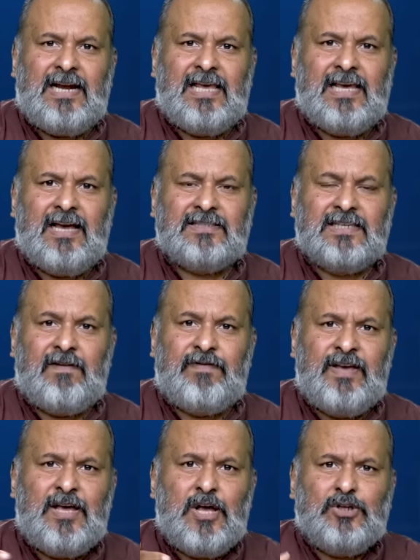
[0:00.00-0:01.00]
taking a
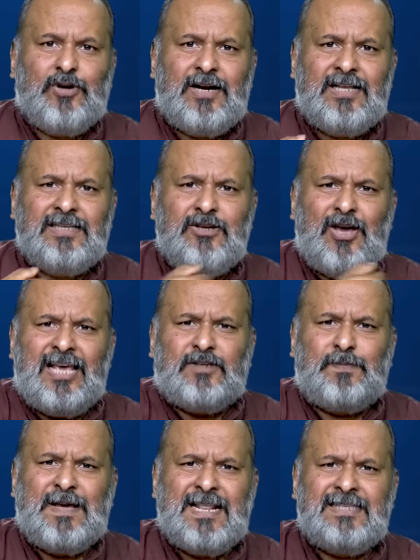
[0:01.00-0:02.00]
selfie. So it is, you're
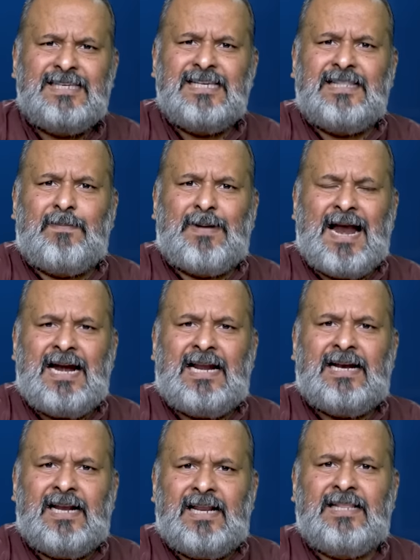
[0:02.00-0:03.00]
experiencing the brand
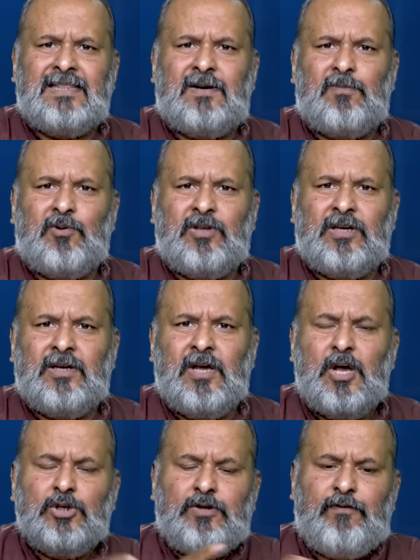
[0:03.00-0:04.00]
Narendra Modi.
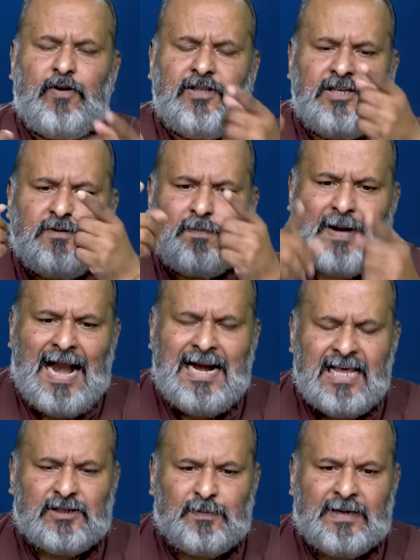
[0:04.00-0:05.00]
So for this
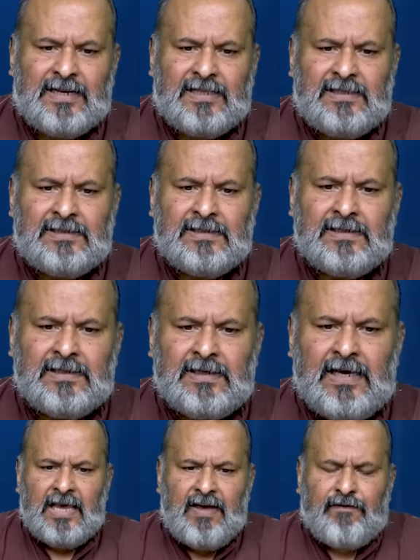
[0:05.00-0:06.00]
brand experience,
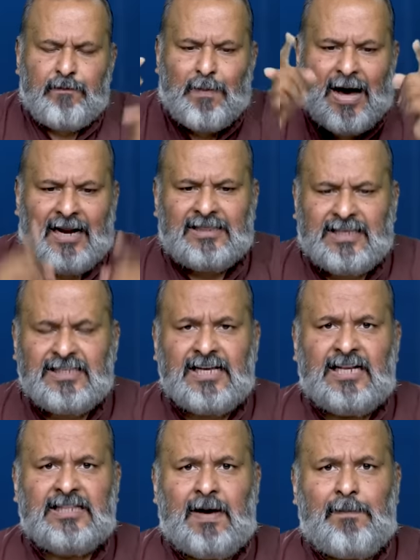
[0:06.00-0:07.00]
if Bharatiya
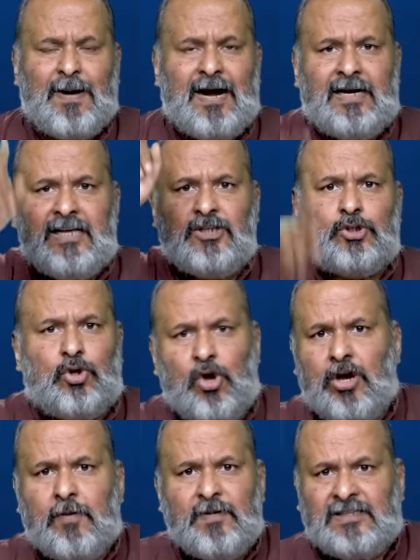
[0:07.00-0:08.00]
Janata Party
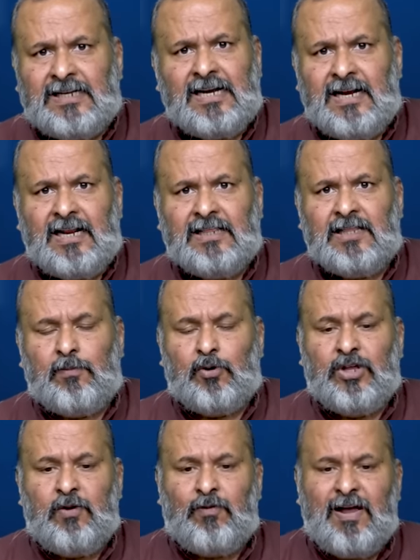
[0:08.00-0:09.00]
stroke Mr. Narendra
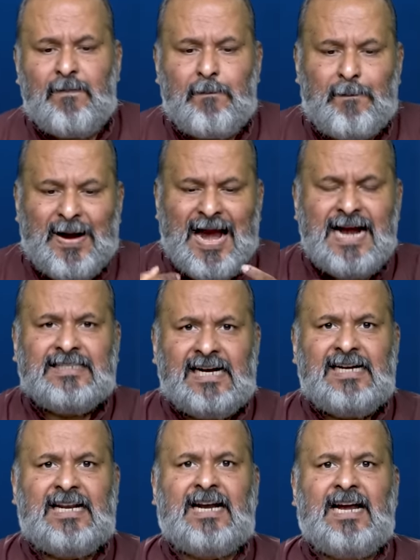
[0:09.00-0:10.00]
Modi would have paid
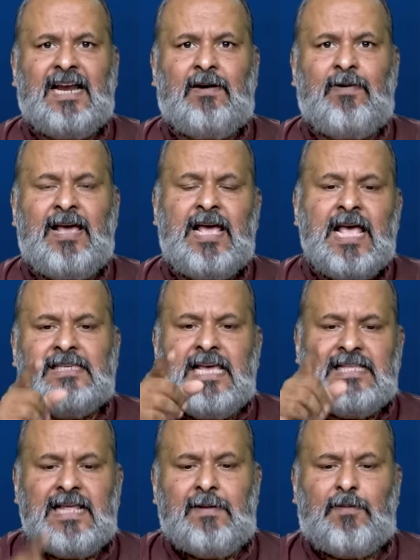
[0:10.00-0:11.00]
Central Railway
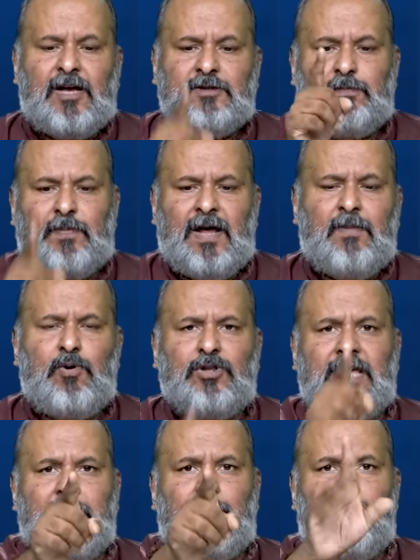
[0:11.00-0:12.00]
saying that, boss, per
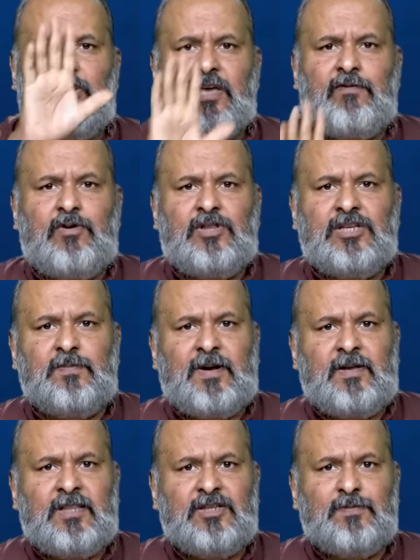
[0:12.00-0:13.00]
booth, I'm going to give you this
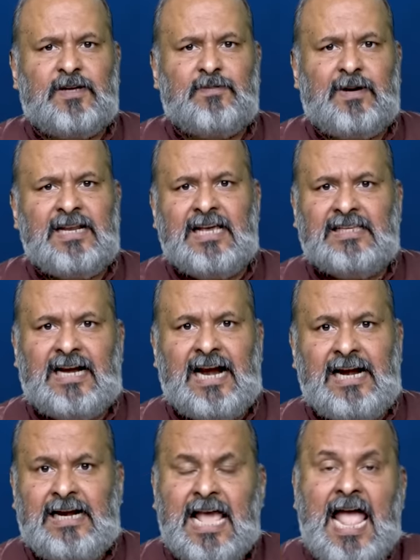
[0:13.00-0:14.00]
much money as
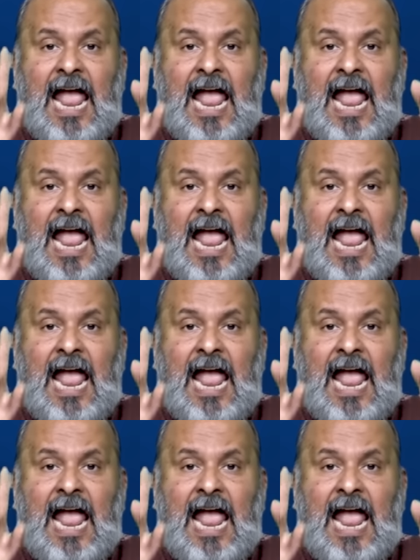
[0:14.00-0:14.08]
rent.